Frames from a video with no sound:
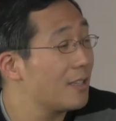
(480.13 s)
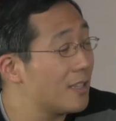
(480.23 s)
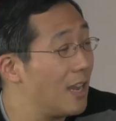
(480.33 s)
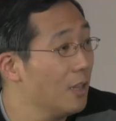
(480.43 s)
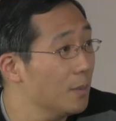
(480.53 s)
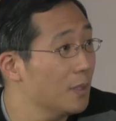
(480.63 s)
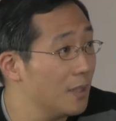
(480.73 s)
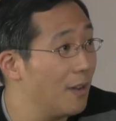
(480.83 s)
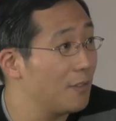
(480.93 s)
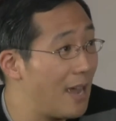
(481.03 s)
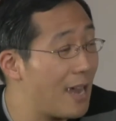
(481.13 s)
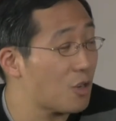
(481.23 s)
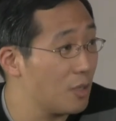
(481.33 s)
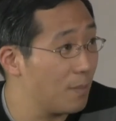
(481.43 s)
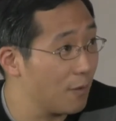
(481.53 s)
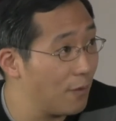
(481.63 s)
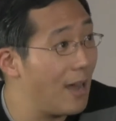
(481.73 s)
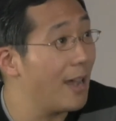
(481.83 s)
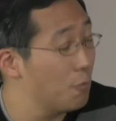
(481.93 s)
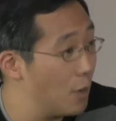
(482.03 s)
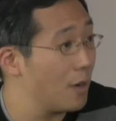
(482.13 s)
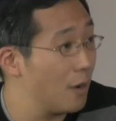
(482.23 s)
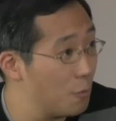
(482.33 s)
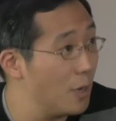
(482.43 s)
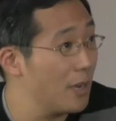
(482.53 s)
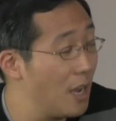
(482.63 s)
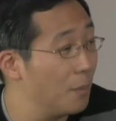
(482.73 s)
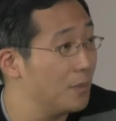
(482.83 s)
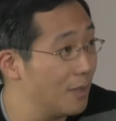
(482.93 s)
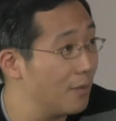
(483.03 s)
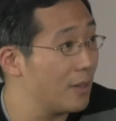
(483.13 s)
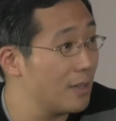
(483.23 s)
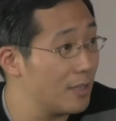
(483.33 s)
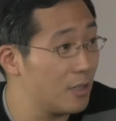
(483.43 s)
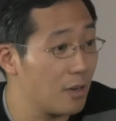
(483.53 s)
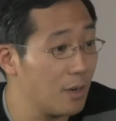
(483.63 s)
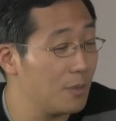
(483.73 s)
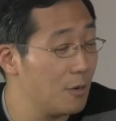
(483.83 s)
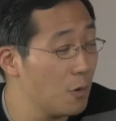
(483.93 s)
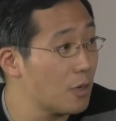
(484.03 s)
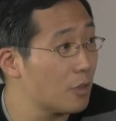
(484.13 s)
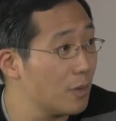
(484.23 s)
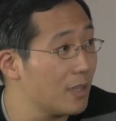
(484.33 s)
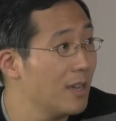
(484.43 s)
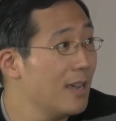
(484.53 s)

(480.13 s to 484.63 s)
scalable enough to actually provide one on one help to the various startups he works with.